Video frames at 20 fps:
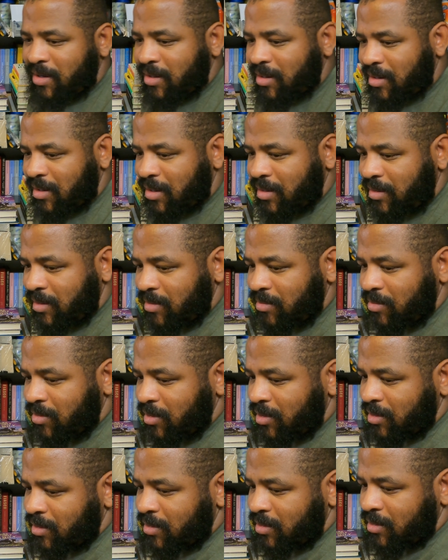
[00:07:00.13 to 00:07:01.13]
than nothing,
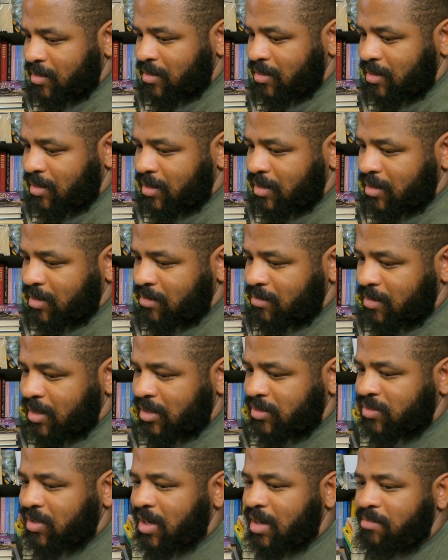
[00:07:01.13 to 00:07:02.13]
but I
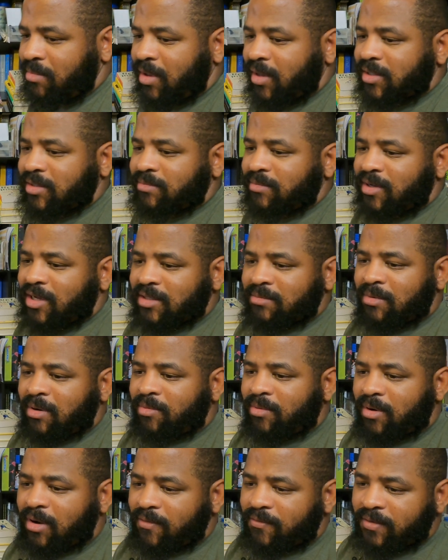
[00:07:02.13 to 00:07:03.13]
try to maximize my
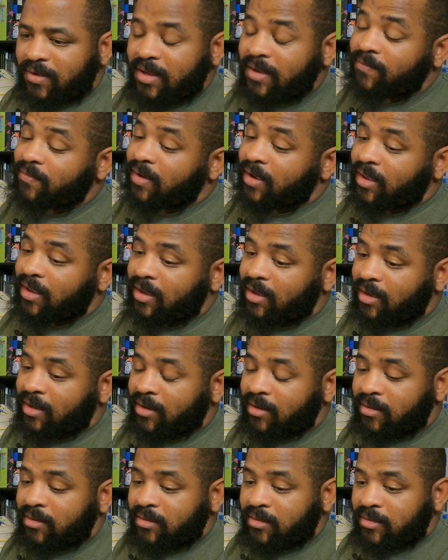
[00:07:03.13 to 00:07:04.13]
profit if I can.
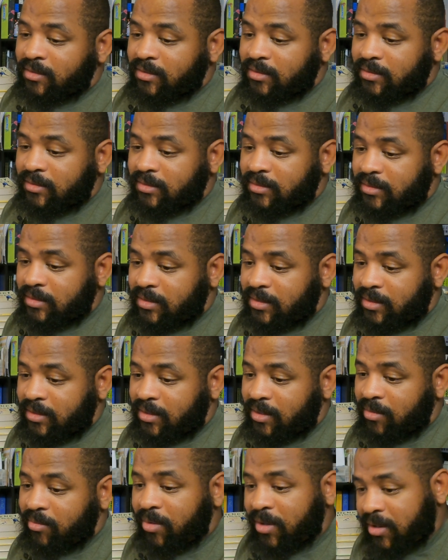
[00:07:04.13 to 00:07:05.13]

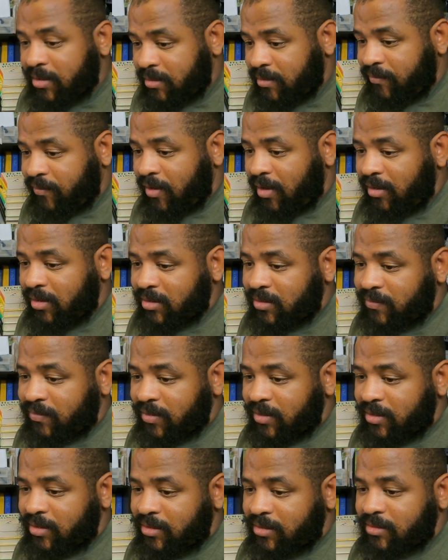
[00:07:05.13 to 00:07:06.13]
But if all else
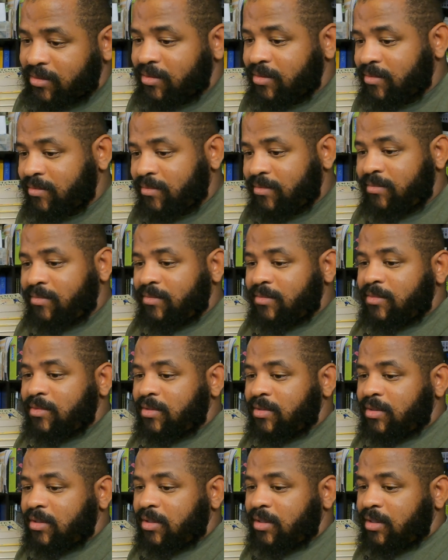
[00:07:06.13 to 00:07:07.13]
fails,
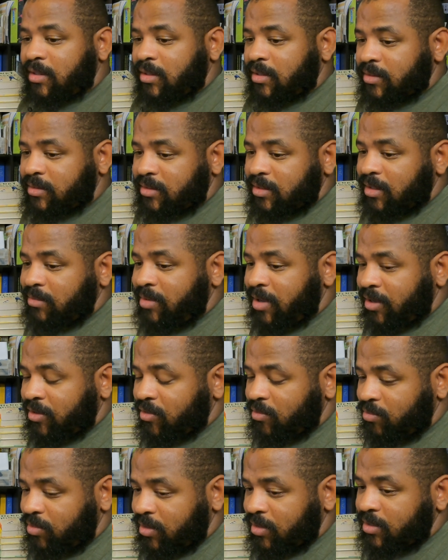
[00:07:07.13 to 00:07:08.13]
Sell Back
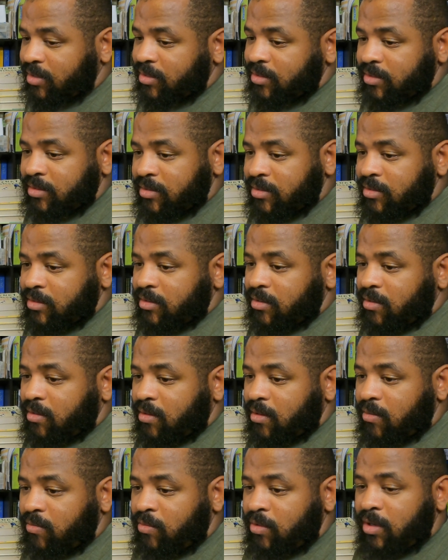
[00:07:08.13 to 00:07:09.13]
Your Book
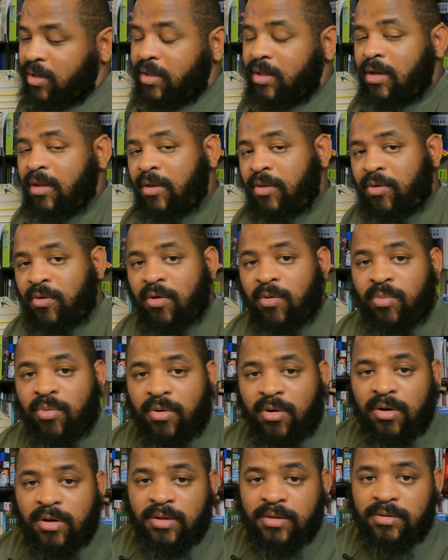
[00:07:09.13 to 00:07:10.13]
or one of the other third
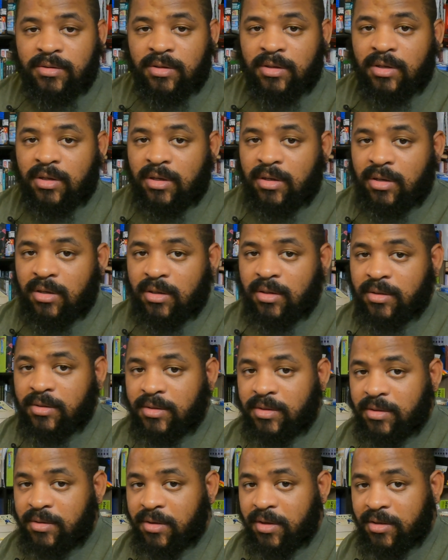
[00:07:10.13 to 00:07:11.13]
parties, and
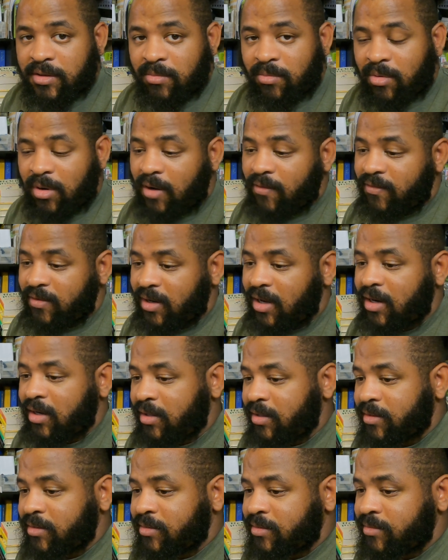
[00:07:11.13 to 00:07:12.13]
still get some profit out of
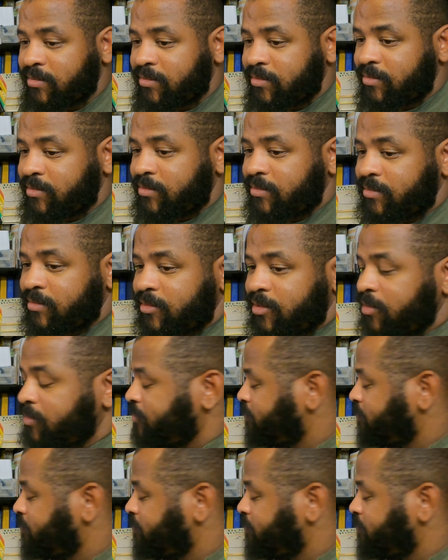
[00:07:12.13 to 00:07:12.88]
this. So